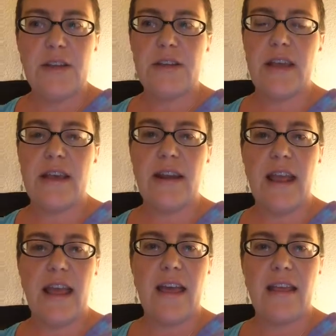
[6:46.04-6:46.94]

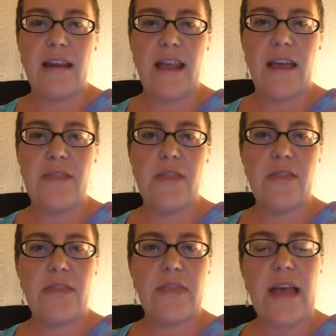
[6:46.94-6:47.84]
And
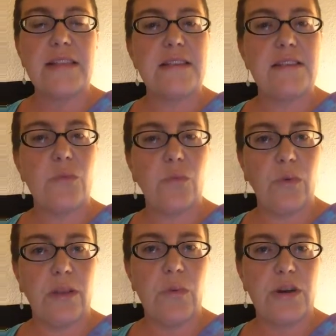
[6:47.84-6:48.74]
that's
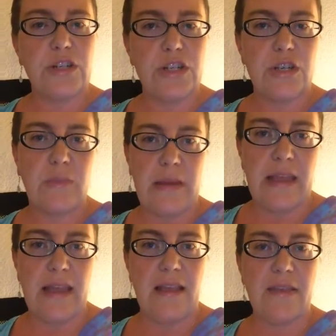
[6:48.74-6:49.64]
really where she should
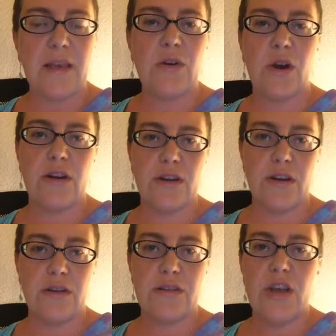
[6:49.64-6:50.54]
be in the kindergarten
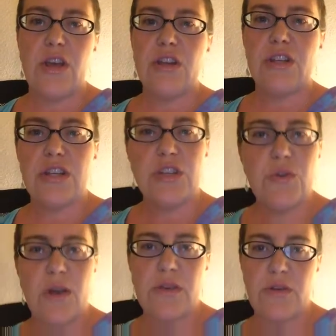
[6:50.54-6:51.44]
years. She can do
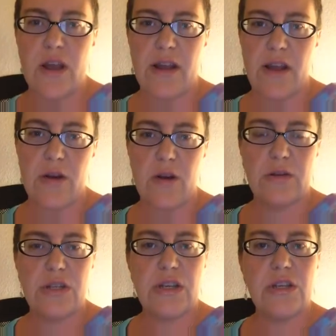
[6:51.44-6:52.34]
all the drawing on her own.
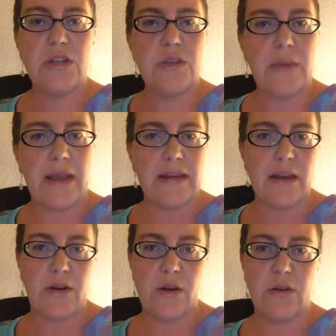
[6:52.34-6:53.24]
She can do the painting
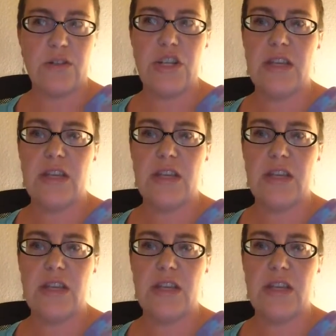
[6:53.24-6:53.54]
on her own.